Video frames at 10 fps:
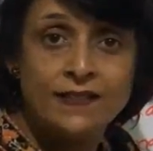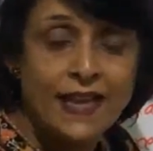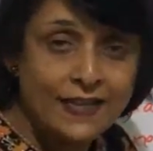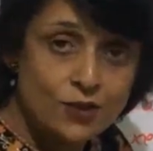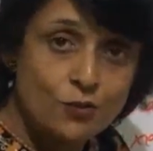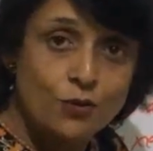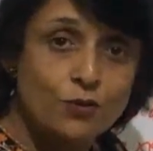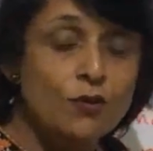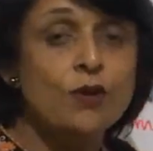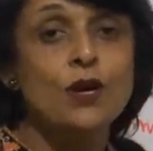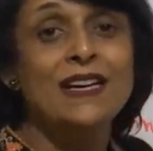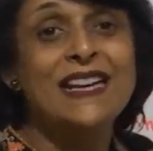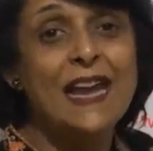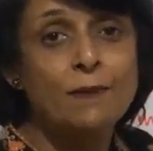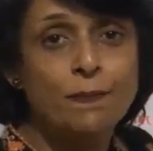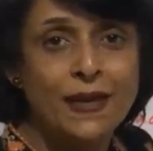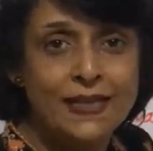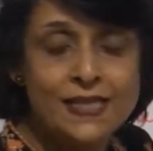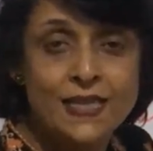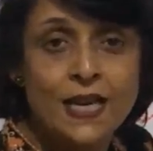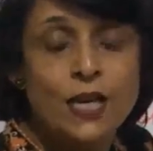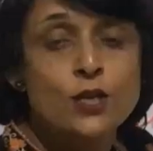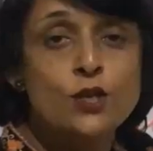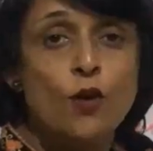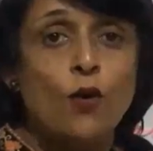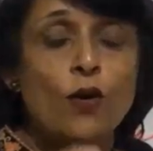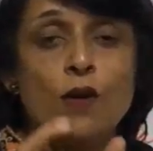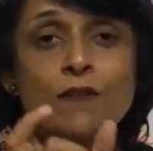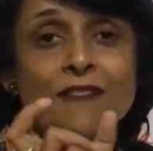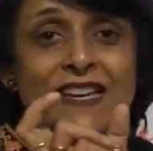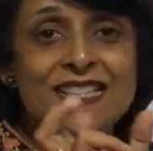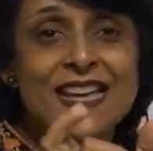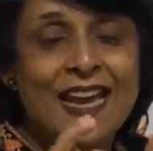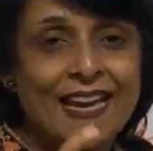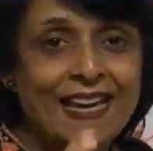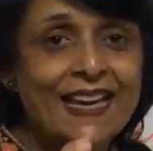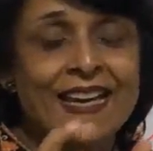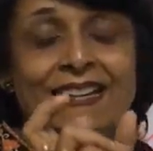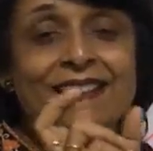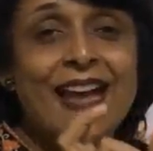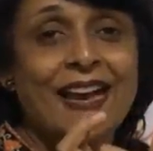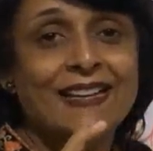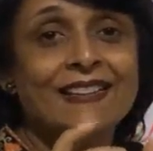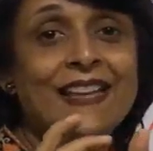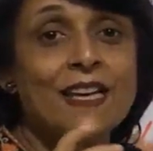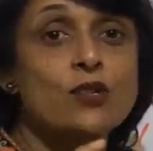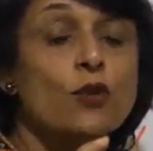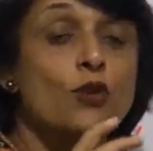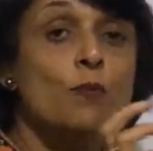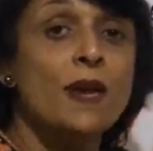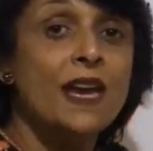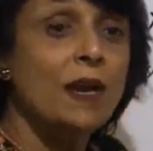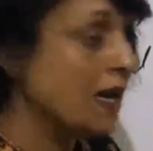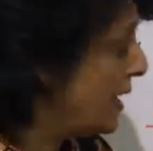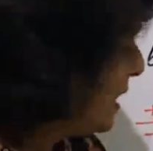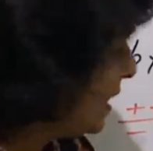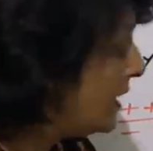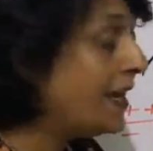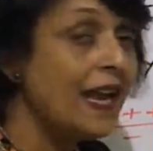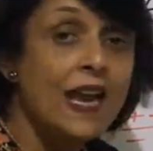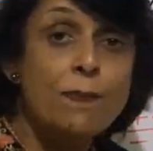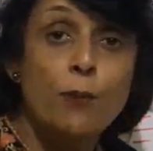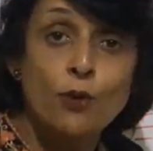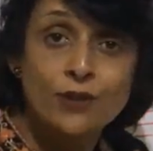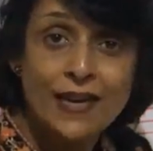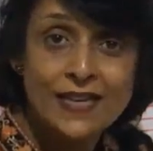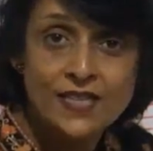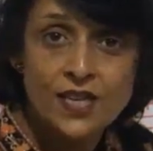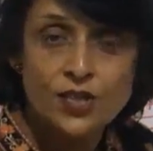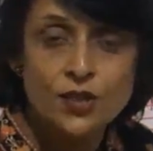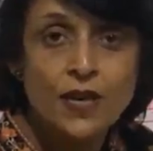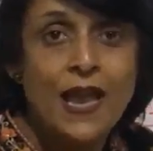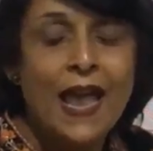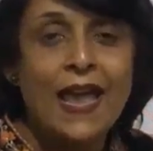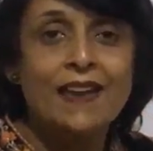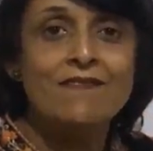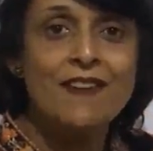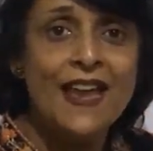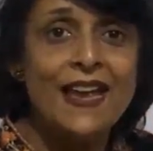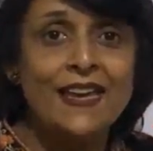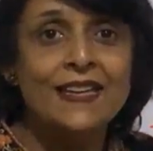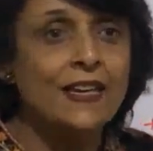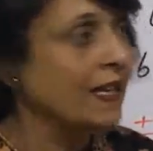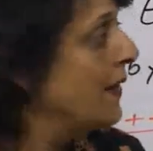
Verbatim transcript: that is going to take place. So, we say that there is going to be depolarization. And when